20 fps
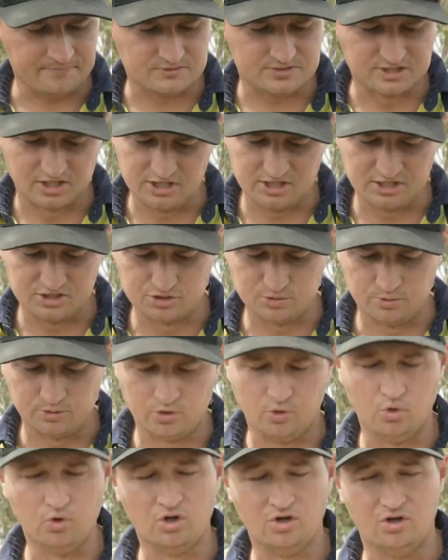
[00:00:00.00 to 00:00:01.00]
So you can do it
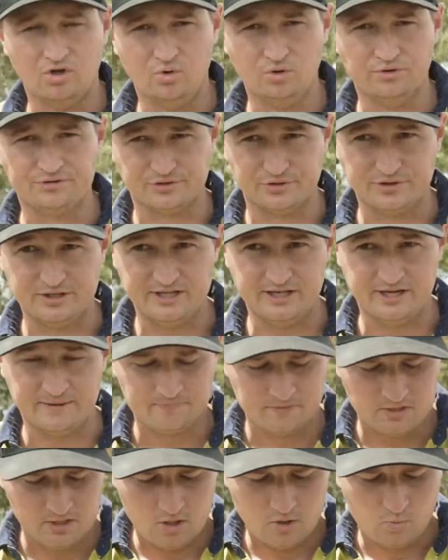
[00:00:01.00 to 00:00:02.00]
all through here.
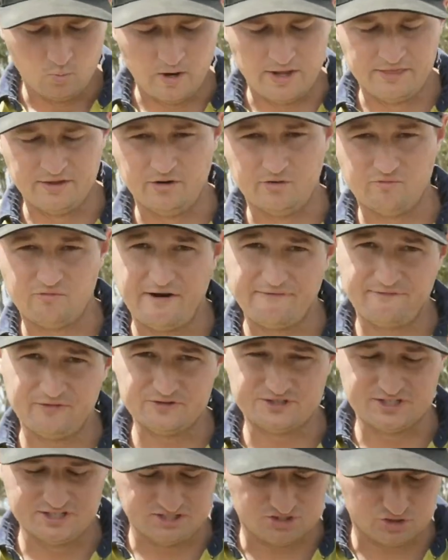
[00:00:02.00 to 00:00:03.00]
Whether it
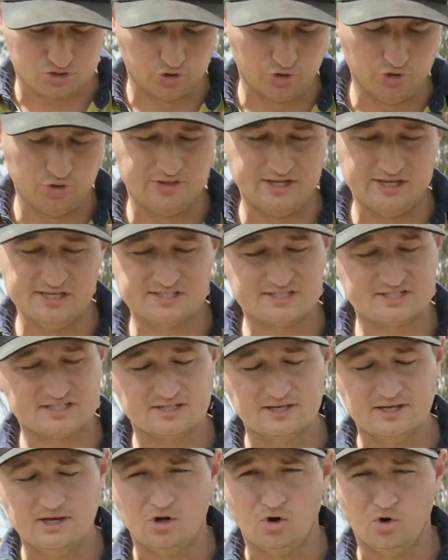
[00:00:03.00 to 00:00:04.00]
references to
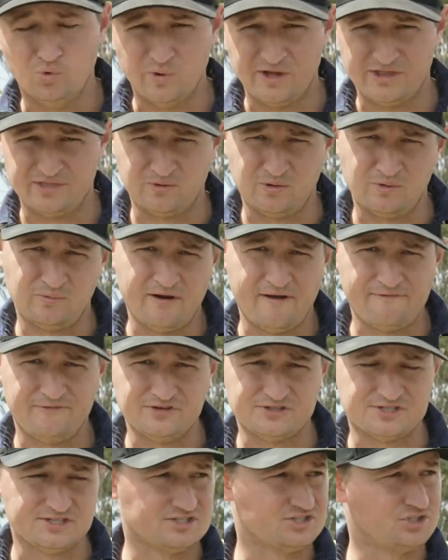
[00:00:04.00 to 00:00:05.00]
this or whether it
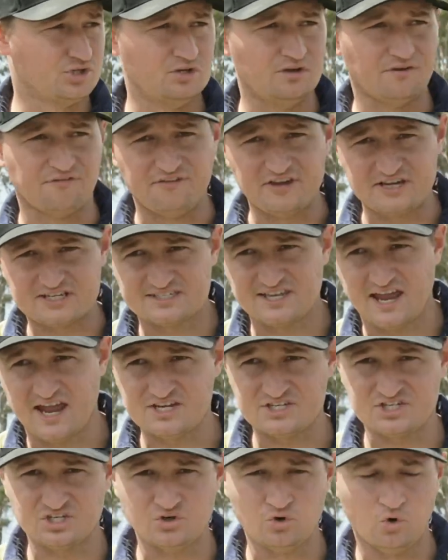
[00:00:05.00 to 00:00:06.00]
references to your fixed
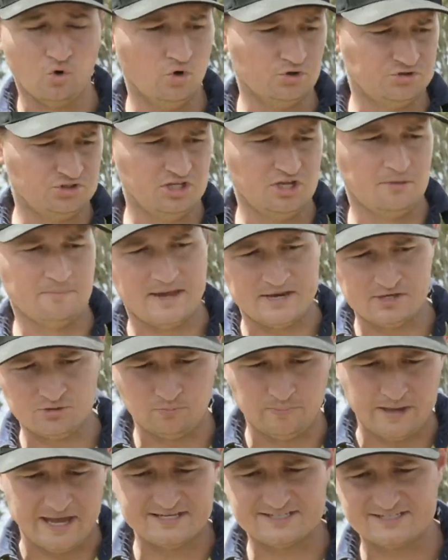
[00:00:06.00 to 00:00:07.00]
station or to your
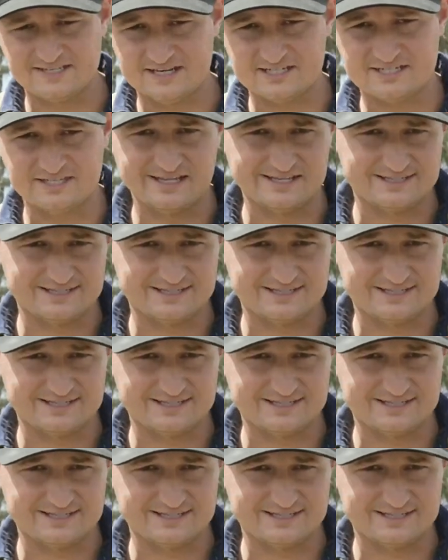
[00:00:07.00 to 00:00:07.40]
manual base station,